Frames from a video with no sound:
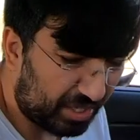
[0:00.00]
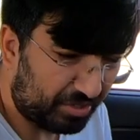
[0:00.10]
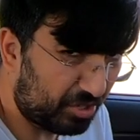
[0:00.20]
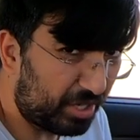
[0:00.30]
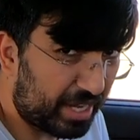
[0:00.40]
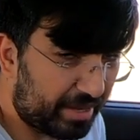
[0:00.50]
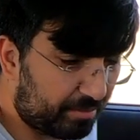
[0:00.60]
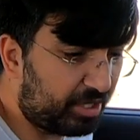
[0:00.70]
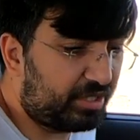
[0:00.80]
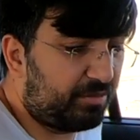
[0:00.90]
it's not that
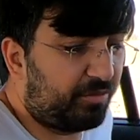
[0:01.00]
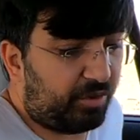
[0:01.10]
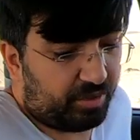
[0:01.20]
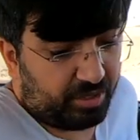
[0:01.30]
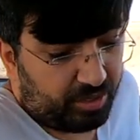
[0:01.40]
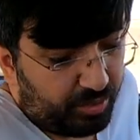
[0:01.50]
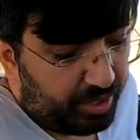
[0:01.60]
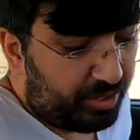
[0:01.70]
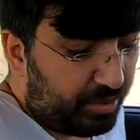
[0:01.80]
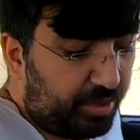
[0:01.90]
much for to
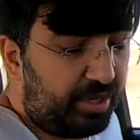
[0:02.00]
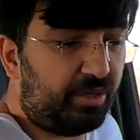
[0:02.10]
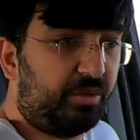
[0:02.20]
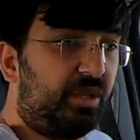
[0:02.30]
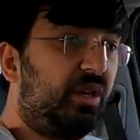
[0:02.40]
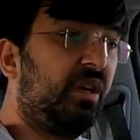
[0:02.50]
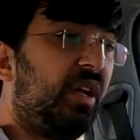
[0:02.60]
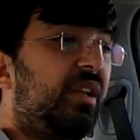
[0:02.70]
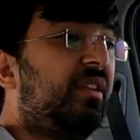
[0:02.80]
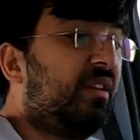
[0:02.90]
intrude into the
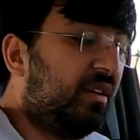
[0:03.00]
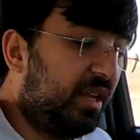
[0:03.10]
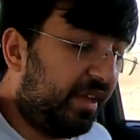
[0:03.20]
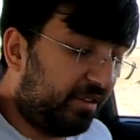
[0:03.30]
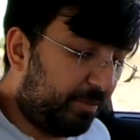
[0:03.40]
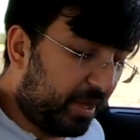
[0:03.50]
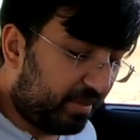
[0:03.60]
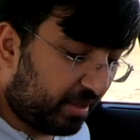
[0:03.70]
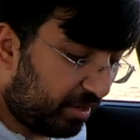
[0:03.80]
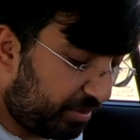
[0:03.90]
the leg
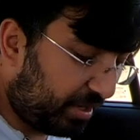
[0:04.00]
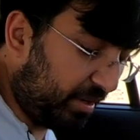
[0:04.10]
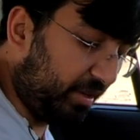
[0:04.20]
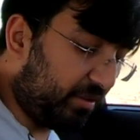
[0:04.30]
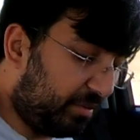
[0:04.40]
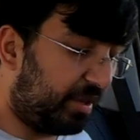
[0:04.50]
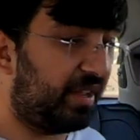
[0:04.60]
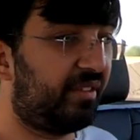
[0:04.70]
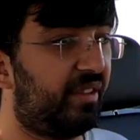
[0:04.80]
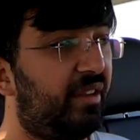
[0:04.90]
space out here so when
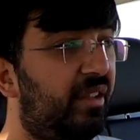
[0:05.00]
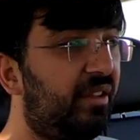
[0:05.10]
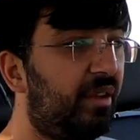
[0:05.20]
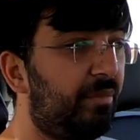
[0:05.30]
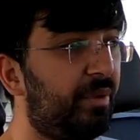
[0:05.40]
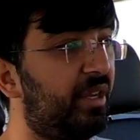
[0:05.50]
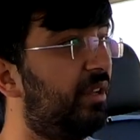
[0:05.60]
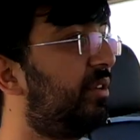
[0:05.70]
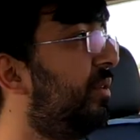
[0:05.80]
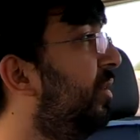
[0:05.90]
i sit in the
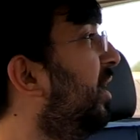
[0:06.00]
middle row